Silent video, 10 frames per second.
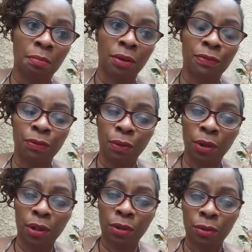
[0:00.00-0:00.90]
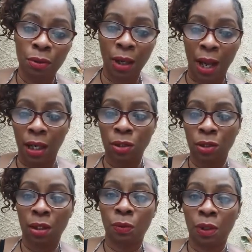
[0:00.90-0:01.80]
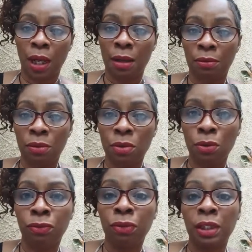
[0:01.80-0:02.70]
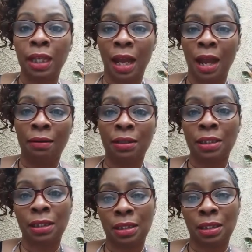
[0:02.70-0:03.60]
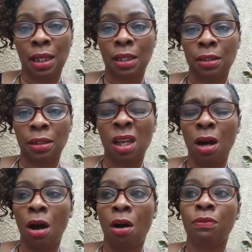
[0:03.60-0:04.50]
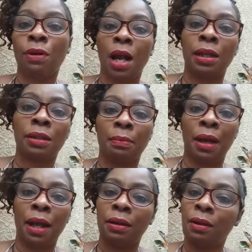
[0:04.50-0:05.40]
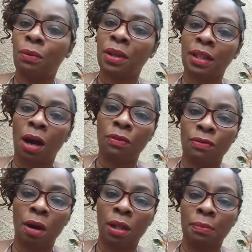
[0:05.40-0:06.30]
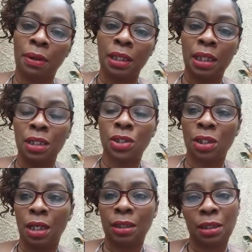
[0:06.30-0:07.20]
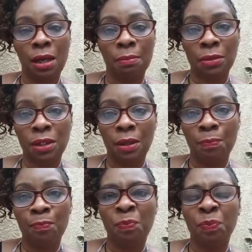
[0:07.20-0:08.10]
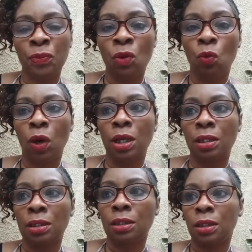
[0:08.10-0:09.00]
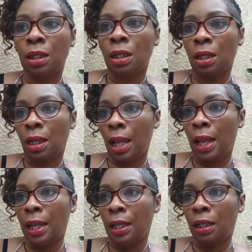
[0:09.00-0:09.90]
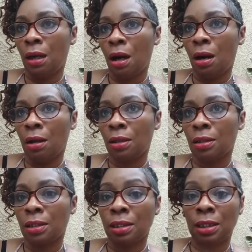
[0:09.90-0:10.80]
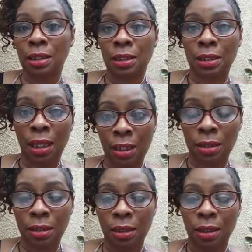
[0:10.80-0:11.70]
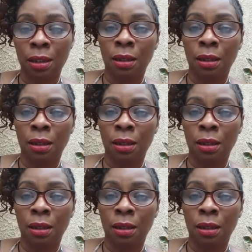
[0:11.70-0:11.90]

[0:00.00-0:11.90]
before you actually were able to fully have the success of riding the bike without falling. But each attempt was a success